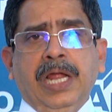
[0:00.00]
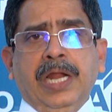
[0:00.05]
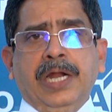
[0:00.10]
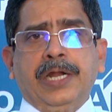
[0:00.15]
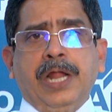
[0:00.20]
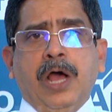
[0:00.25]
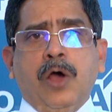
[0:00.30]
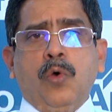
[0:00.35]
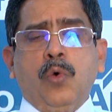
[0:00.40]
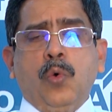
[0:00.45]

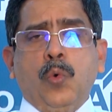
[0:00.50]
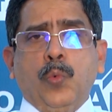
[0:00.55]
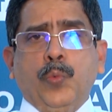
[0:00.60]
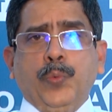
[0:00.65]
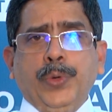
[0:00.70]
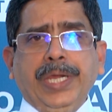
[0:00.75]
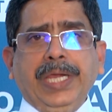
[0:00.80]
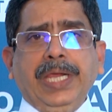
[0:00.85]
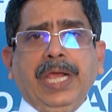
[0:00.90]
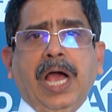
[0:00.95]
Now,
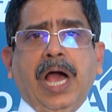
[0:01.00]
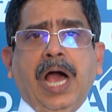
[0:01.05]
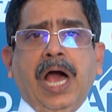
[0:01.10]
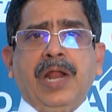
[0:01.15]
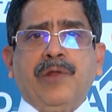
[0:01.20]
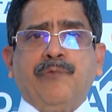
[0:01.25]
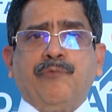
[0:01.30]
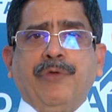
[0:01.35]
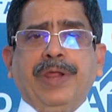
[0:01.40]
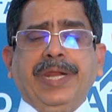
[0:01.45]
we
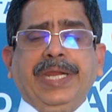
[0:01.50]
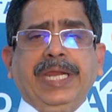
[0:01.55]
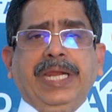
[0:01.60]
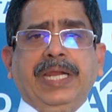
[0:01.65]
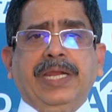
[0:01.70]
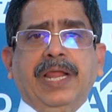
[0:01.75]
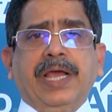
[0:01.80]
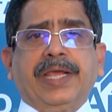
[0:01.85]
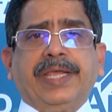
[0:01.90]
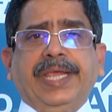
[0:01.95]
are very
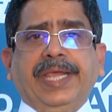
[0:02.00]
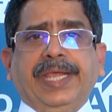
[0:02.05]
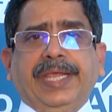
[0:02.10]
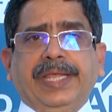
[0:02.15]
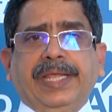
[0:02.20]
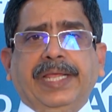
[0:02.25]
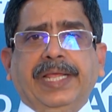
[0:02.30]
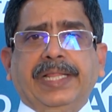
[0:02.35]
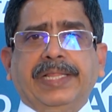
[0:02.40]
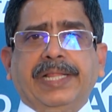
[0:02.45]

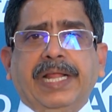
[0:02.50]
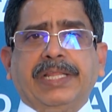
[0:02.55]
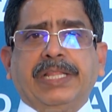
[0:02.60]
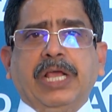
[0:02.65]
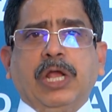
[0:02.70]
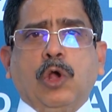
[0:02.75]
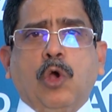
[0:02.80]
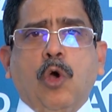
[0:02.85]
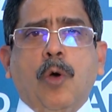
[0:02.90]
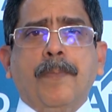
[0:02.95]
lucky that
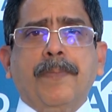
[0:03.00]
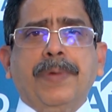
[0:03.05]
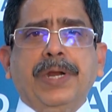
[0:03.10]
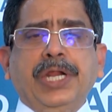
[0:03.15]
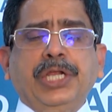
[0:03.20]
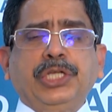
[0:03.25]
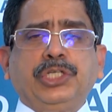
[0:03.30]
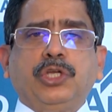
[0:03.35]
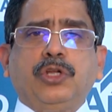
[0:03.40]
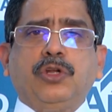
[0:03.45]
the
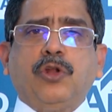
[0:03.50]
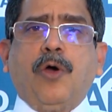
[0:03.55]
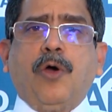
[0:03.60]
combination